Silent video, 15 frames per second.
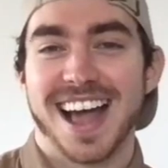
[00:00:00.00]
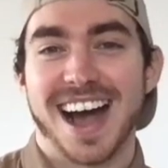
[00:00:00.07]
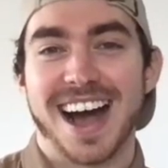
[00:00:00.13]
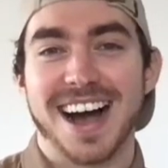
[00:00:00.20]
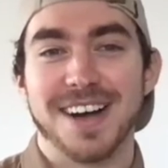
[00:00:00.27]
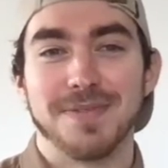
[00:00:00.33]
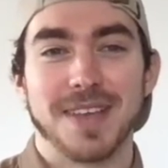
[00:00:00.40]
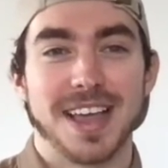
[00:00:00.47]

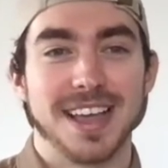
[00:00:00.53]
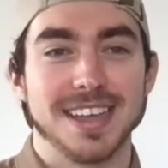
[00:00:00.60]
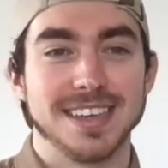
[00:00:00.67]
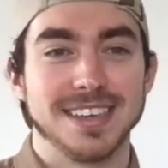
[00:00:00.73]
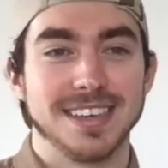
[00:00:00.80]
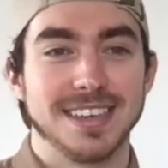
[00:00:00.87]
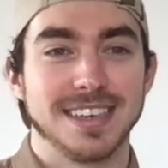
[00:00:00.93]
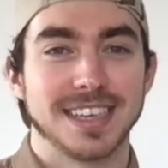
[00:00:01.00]

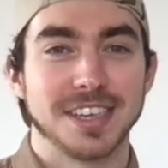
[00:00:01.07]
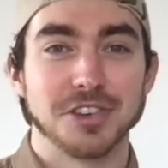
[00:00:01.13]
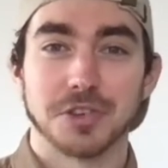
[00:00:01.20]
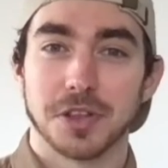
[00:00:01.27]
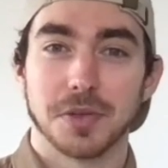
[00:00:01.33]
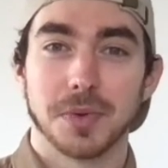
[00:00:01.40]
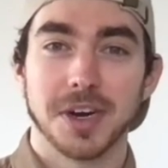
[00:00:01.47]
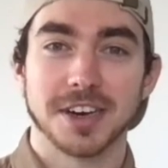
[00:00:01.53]
and enjoy
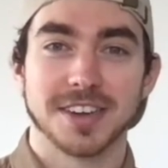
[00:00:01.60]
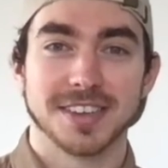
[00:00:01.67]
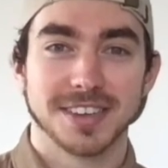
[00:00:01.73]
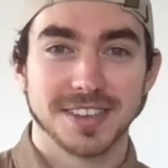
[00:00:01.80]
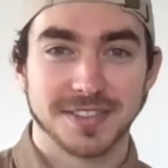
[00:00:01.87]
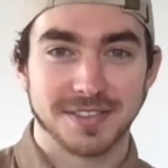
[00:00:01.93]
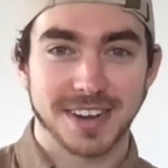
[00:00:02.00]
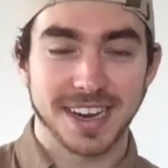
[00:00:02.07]
the work.
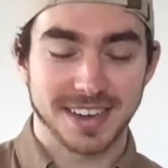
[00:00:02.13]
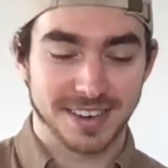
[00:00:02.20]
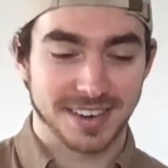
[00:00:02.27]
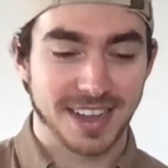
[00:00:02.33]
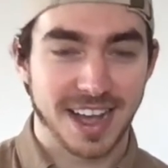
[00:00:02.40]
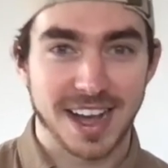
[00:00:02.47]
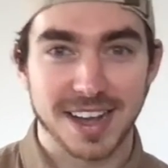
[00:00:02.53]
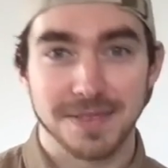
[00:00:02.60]
Right,
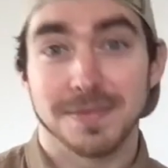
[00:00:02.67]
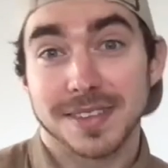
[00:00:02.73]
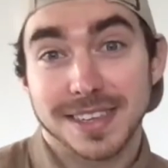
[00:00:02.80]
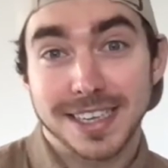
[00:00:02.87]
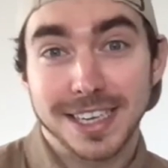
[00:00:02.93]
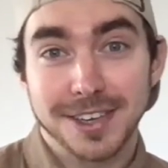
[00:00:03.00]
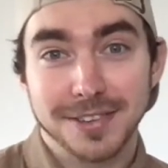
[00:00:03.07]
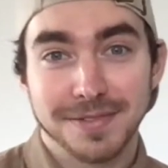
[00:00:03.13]

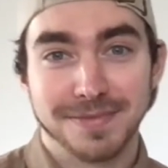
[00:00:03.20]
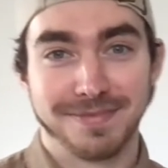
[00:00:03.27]
see you.